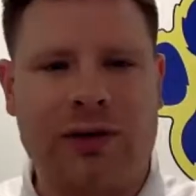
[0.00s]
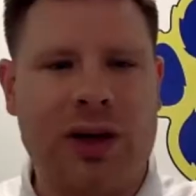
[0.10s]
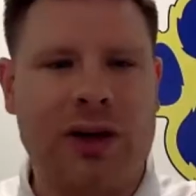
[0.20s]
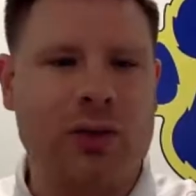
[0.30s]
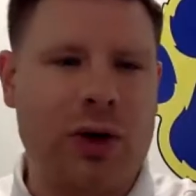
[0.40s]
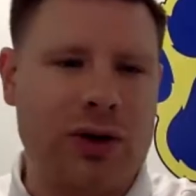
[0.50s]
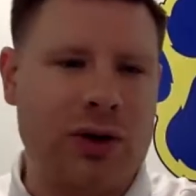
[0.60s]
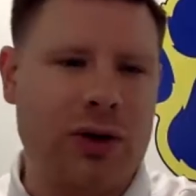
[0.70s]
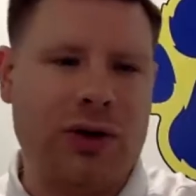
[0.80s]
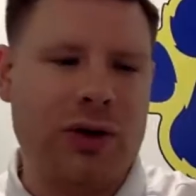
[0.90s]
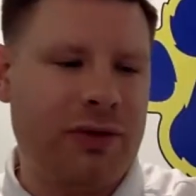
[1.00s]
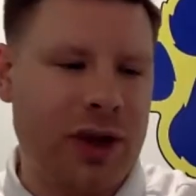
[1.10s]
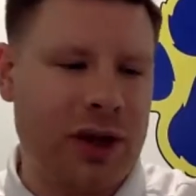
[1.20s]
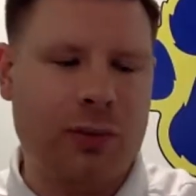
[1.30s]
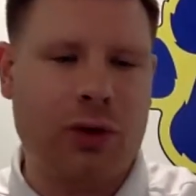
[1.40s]
kids want to do it, if
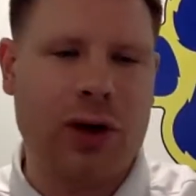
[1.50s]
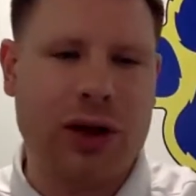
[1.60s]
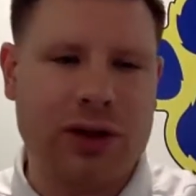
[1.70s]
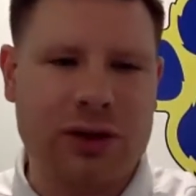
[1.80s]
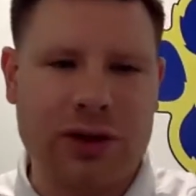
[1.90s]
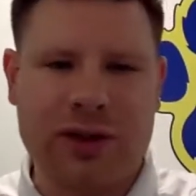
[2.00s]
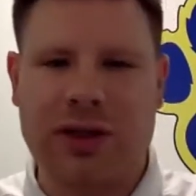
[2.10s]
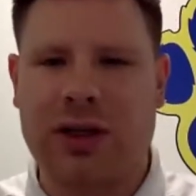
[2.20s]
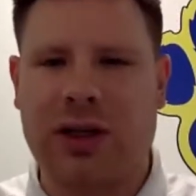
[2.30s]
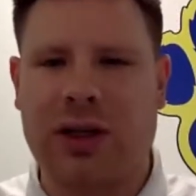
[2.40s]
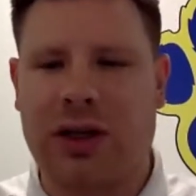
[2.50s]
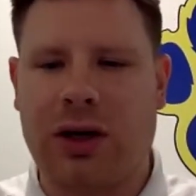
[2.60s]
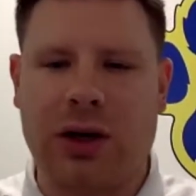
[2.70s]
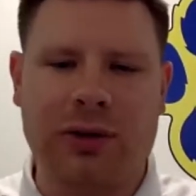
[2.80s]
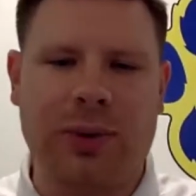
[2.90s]
they get more interest, it
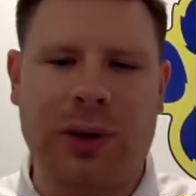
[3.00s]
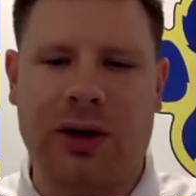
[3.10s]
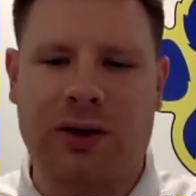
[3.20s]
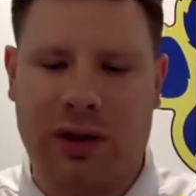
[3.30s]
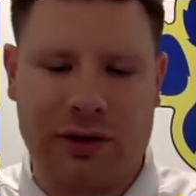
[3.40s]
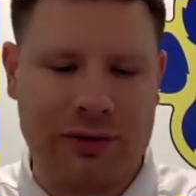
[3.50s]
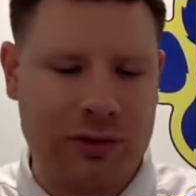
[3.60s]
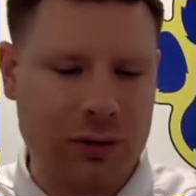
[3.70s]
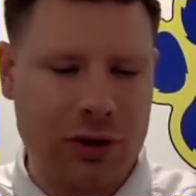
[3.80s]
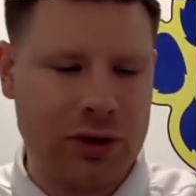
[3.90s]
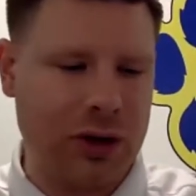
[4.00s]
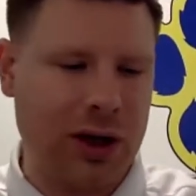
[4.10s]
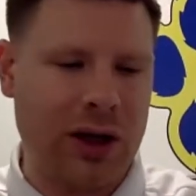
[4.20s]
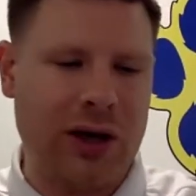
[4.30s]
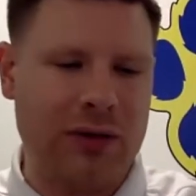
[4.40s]
all depends on if we're
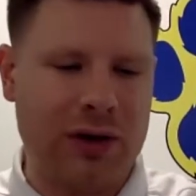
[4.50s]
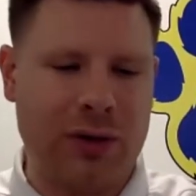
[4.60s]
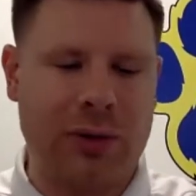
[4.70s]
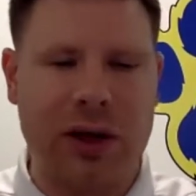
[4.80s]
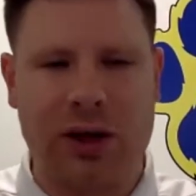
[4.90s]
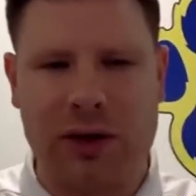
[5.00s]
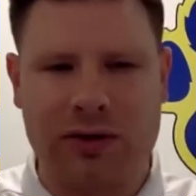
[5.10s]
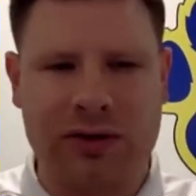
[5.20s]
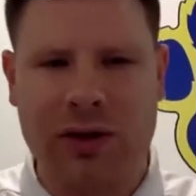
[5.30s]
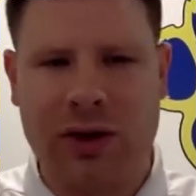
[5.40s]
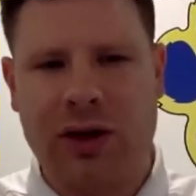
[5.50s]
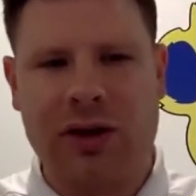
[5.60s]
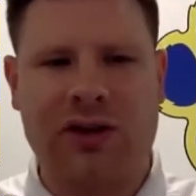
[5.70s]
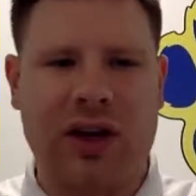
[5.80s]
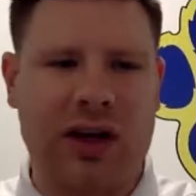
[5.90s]
trying to have a competitive
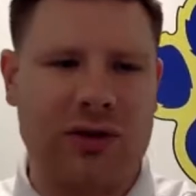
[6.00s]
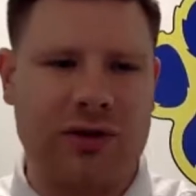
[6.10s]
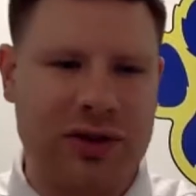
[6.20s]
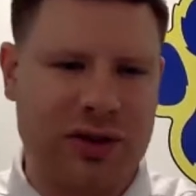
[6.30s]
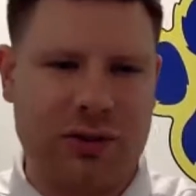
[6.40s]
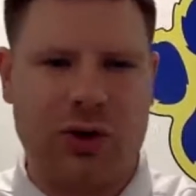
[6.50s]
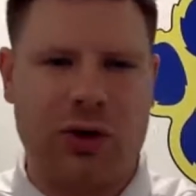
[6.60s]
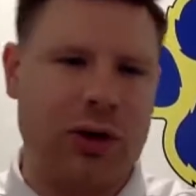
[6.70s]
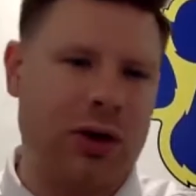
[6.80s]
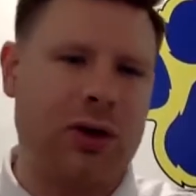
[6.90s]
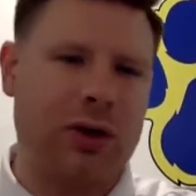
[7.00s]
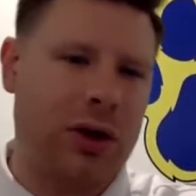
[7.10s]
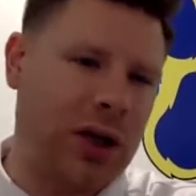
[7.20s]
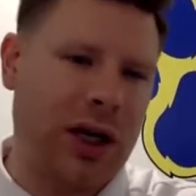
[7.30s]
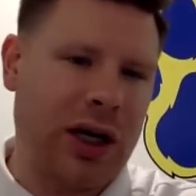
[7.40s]
style versus a more
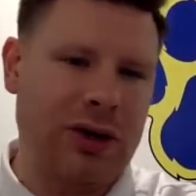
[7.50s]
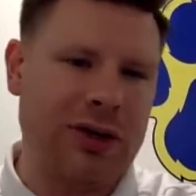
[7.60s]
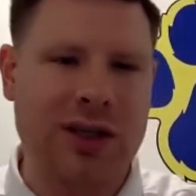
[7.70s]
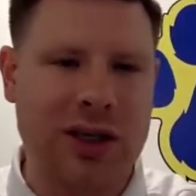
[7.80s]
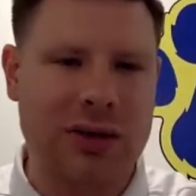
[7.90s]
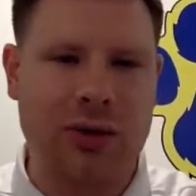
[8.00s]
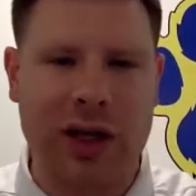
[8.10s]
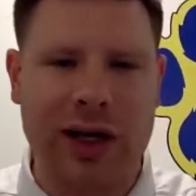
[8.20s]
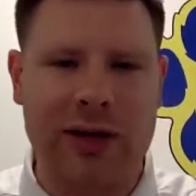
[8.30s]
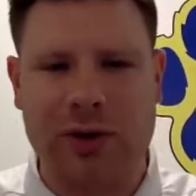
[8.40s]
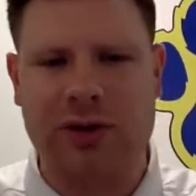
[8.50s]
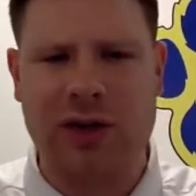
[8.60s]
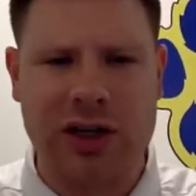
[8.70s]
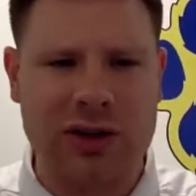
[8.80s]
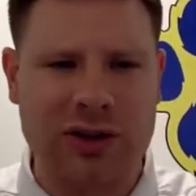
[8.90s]
learning how to ski, relaxed,
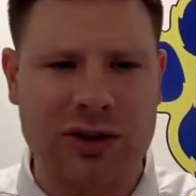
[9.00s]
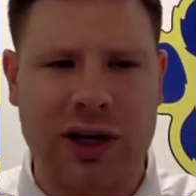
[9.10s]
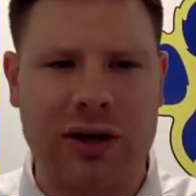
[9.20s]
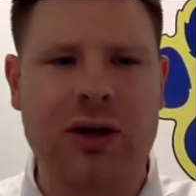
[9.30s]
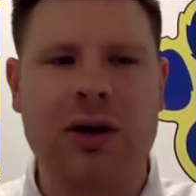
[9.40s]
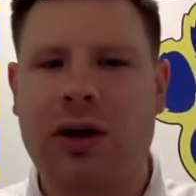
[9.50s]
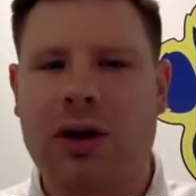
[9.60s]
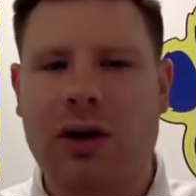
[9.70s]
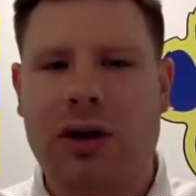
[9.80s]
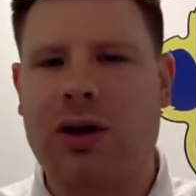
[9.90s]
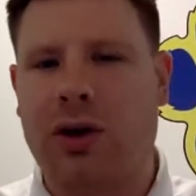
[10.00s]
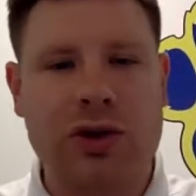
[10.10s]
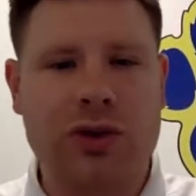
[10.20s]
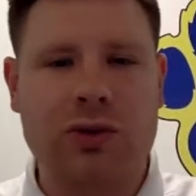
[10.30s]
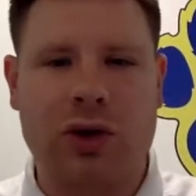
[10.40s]
recreational style. Mm-hmm. The
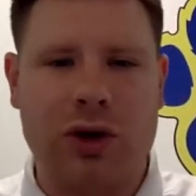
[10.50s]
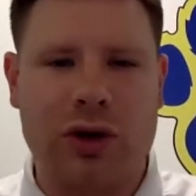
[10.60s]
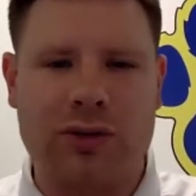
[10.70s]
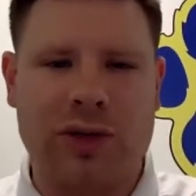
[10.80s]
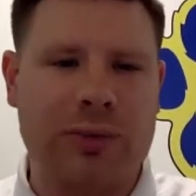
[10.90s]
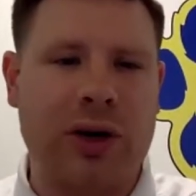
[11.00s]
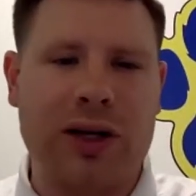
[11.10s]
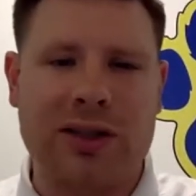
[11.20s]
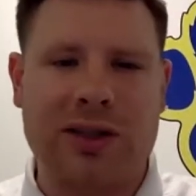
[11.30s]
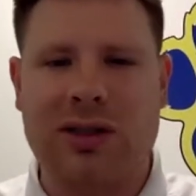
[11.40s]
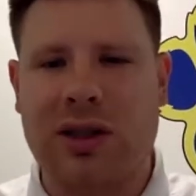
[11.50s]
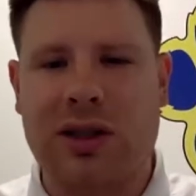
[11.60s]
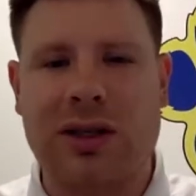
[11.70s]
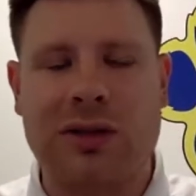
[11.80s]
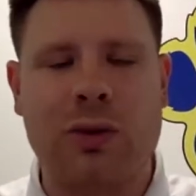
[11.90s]
coaches will go to as many practices as the
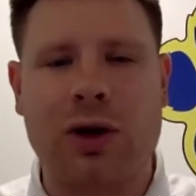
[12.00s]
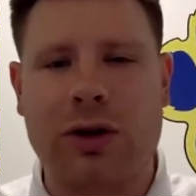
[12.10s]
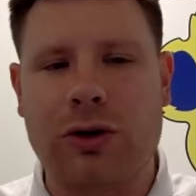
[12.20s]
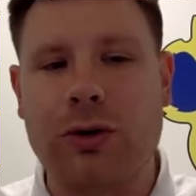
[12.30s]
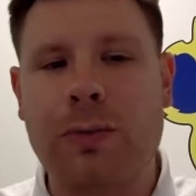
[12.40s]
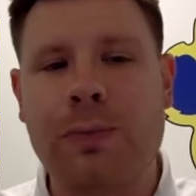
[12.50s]
kids want to do.